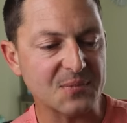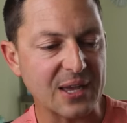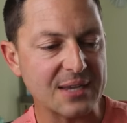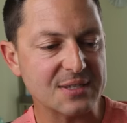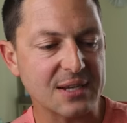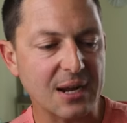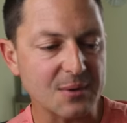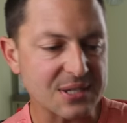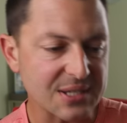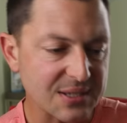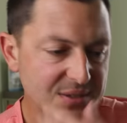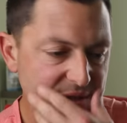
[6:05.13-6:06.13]
things that I was
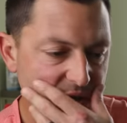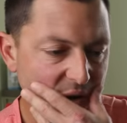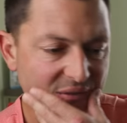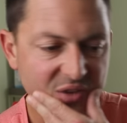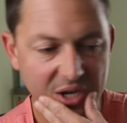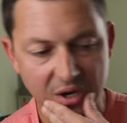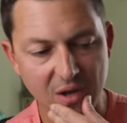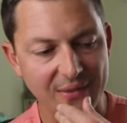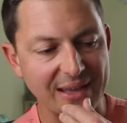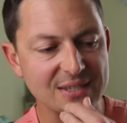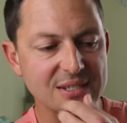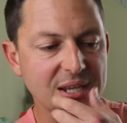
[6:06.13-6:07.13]
into. I've done all
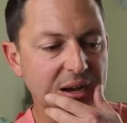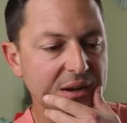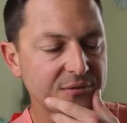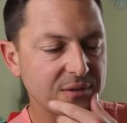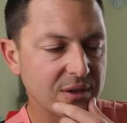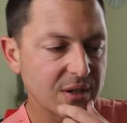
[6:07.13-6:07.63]
that stuff.